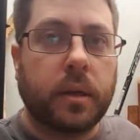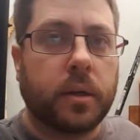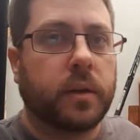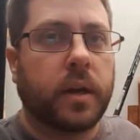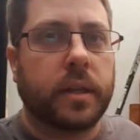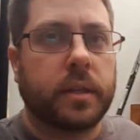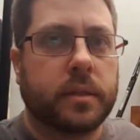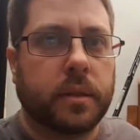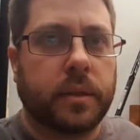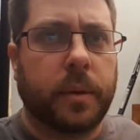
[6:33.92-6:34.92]
Alright,
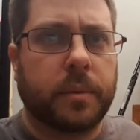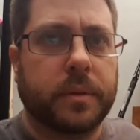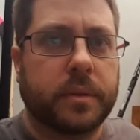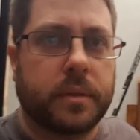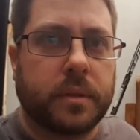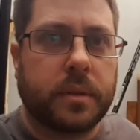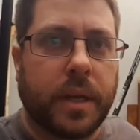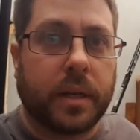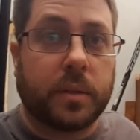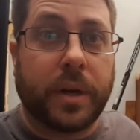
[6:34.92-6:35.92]
so that was
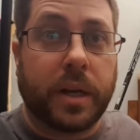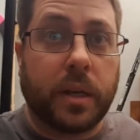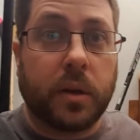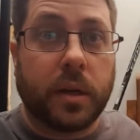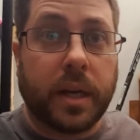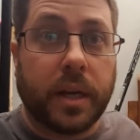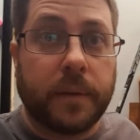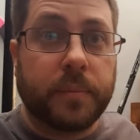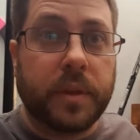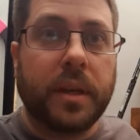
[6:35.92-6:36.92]
quite a long cut.
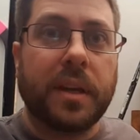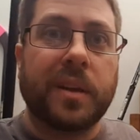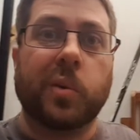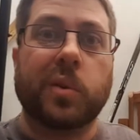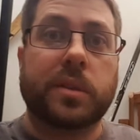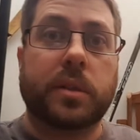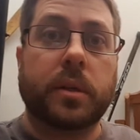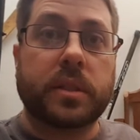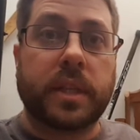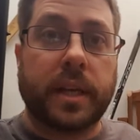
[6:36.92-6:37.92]

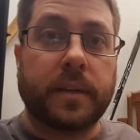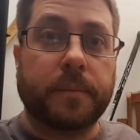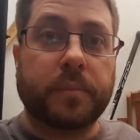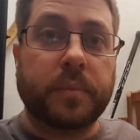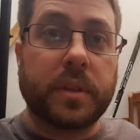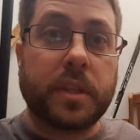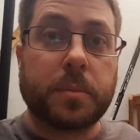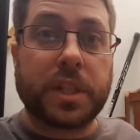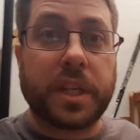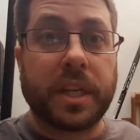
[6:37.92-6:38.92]
Turns out, this
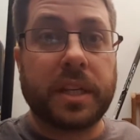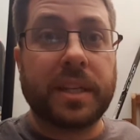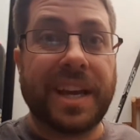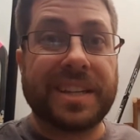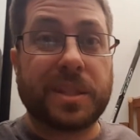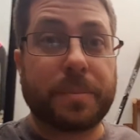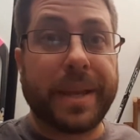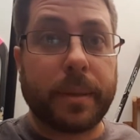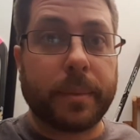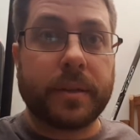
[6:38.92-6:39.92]
machine has a
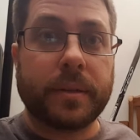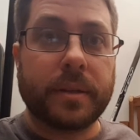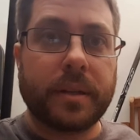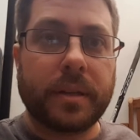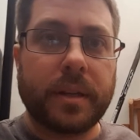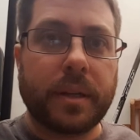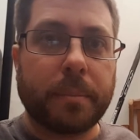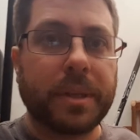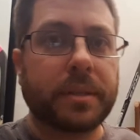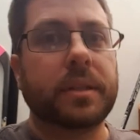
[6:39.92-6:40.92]
speed limit.
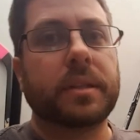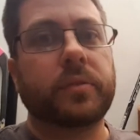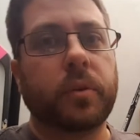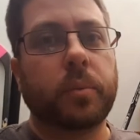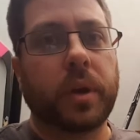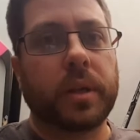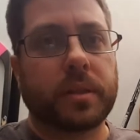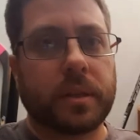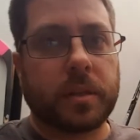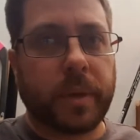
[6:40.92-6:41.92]
Built into the firmware, it's
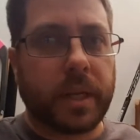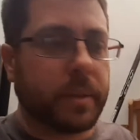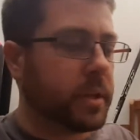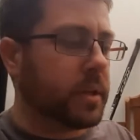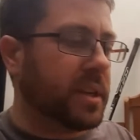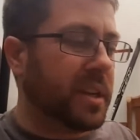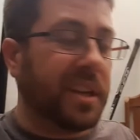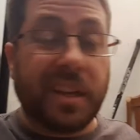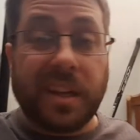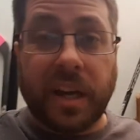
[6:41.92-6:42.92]
got a speed limit.
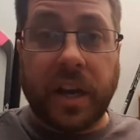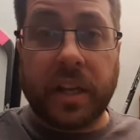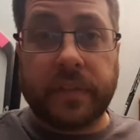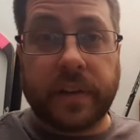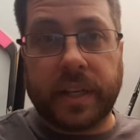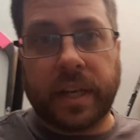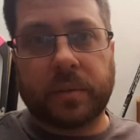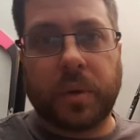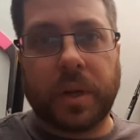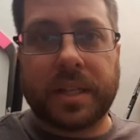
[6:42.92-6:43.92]
I only found
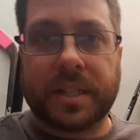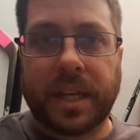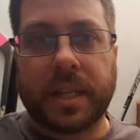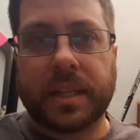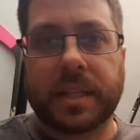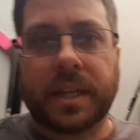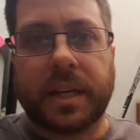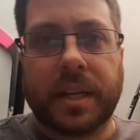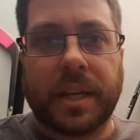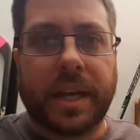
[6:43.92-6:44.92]
out while I'd started this
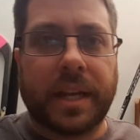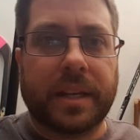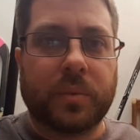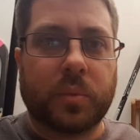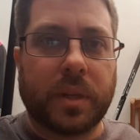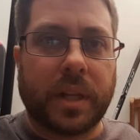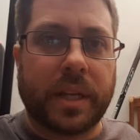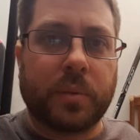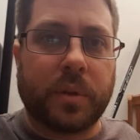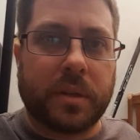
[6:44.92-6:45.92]
cut, and well, I
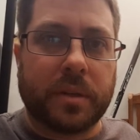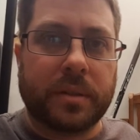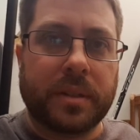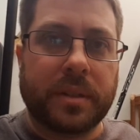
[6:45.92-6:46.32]
didn't want to